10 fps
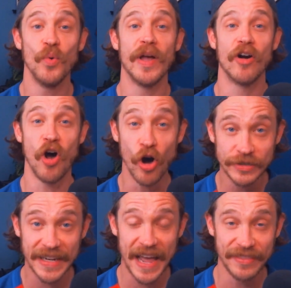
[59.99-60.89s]
we are
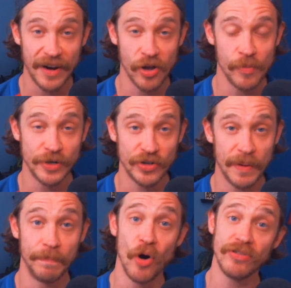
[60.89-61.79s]
hosting Atletico
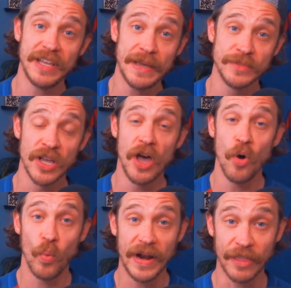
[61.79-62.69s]
Madrid, both teams
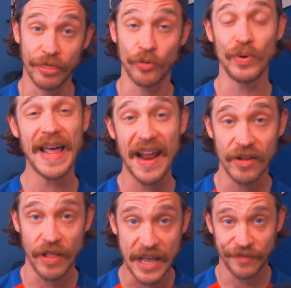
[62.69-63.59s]
winning 3 out of
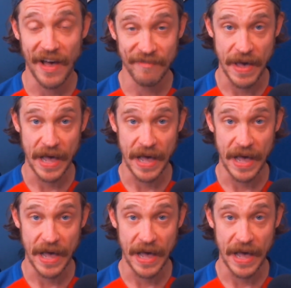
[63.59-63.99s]
their last 5